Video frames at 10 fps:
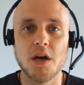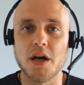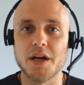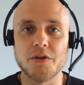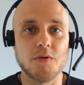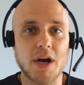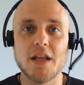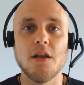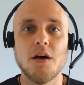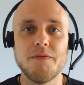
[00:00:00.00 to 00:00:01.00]
and no, I
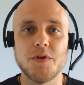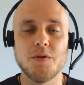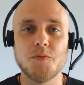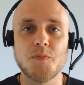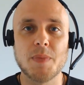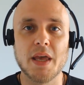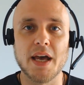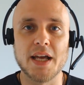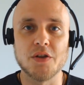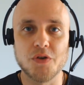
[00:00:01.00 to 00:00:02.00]
love you,
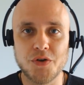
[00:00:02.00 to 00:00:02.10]
and